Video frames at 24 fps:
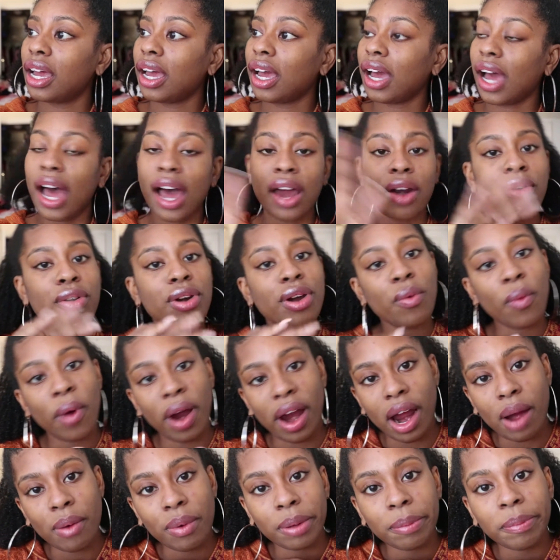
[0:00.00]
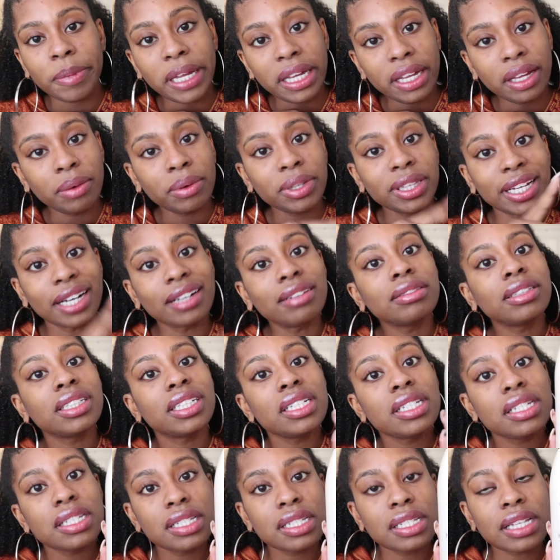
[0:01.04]
I don't know where I would be without
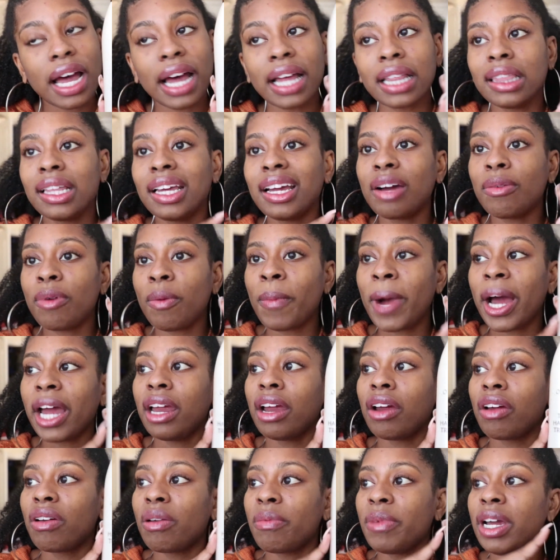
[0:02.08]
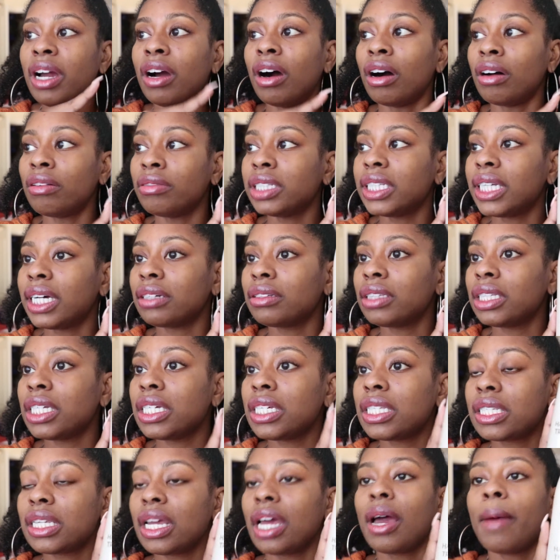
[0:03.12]
this. I think my hair would be gone without
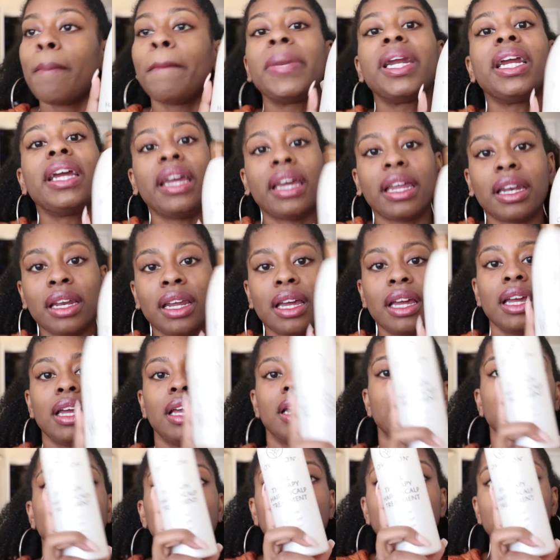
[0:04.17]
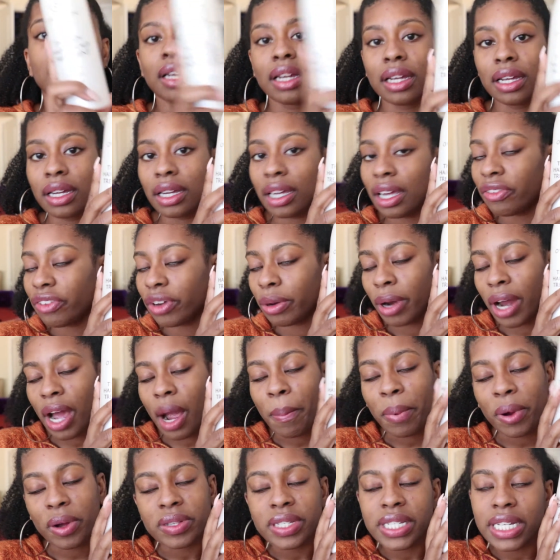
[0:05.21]
this. But again, if you're not
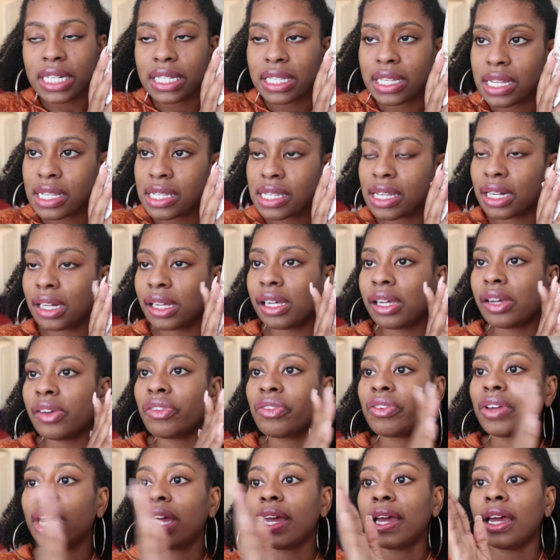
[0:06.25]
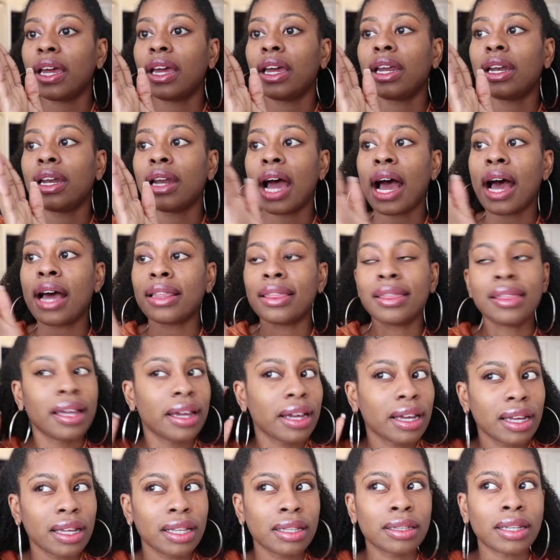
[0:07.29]
protein sensitive, and I
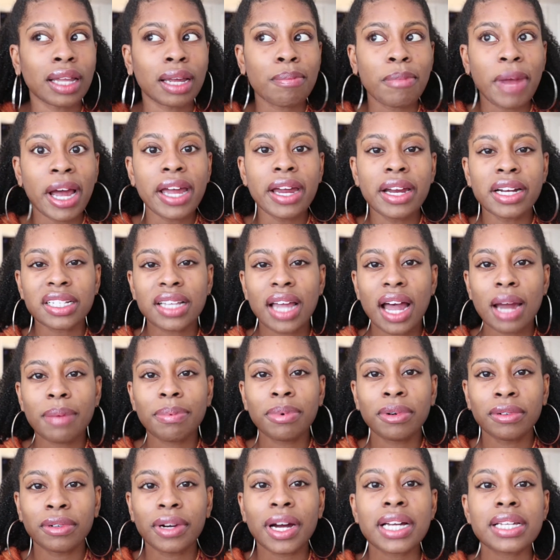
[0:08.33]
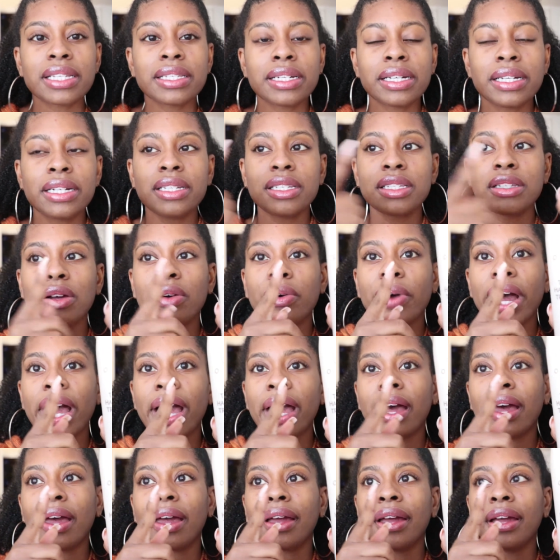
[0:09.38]
think like my hair is high porosity, so
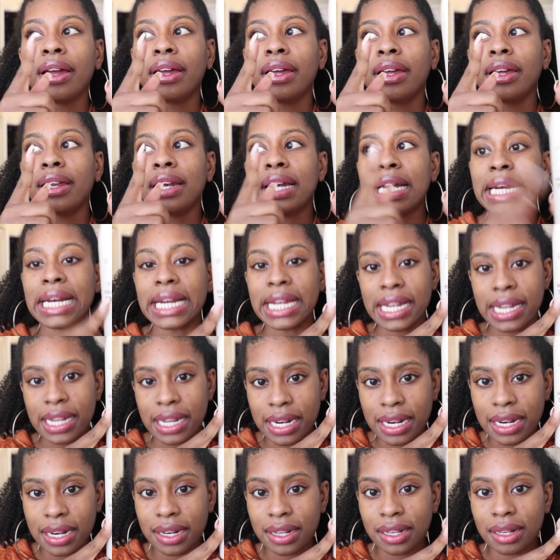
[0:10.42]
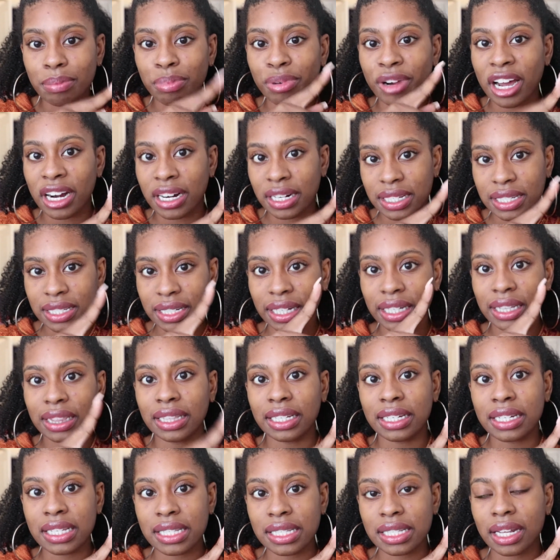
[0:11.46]
I need products like
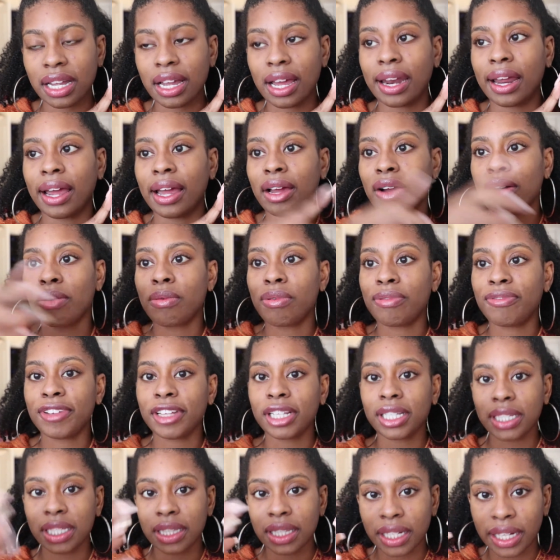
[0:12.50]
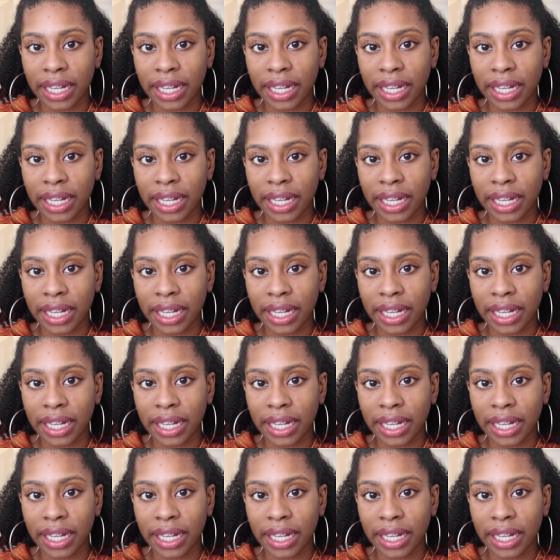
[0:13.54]
this to kind of help fill in the